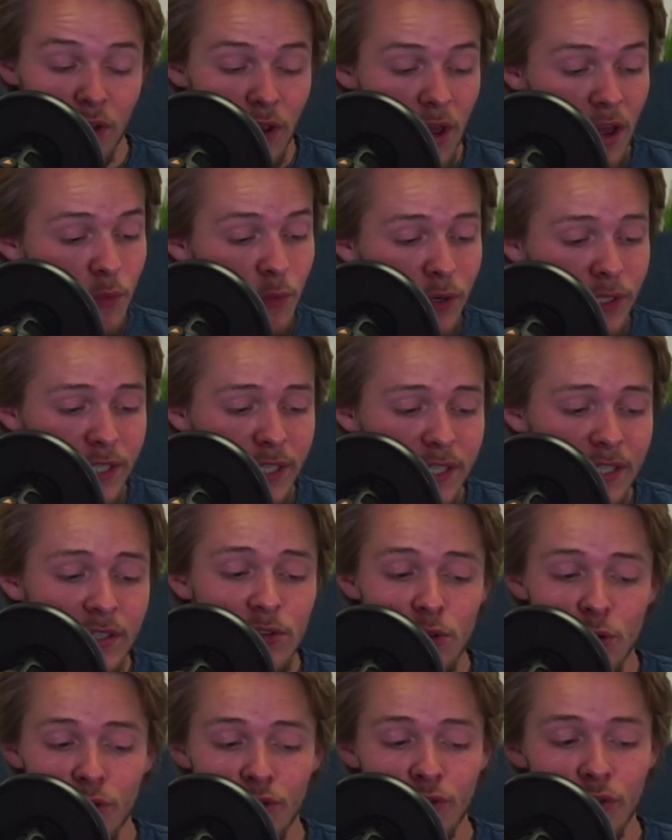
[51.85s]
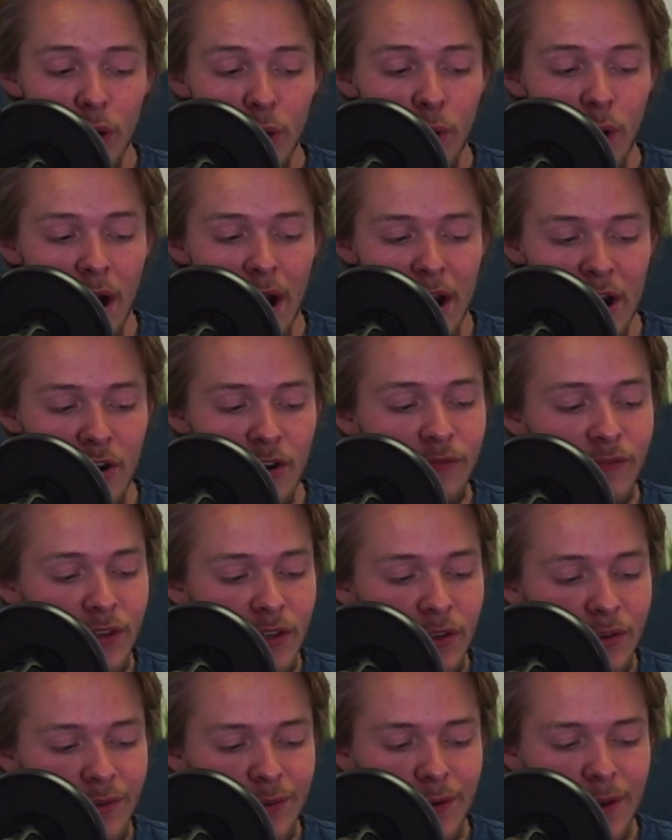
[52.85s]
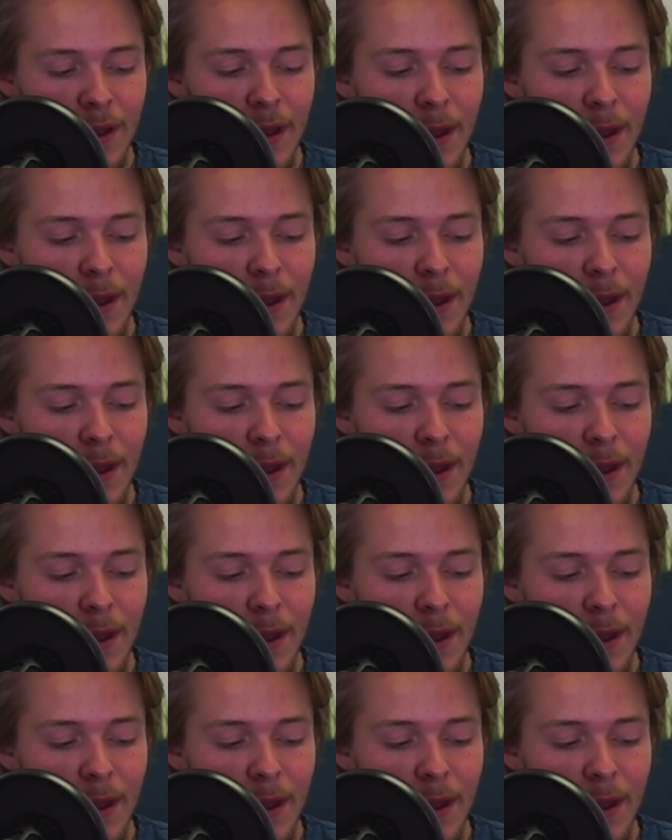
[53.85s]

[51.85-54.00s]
"And what does the Lord require of you,